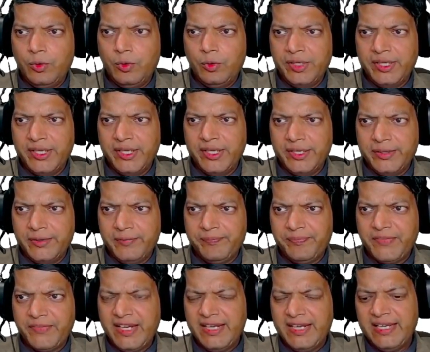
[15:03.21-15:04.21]
over here
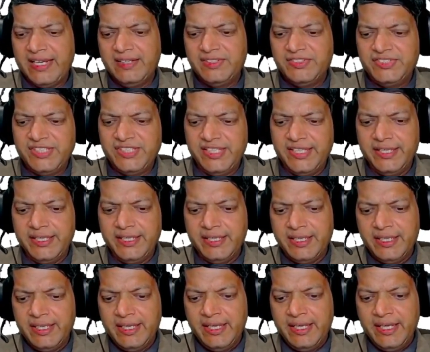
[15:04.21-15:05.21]
and I'll say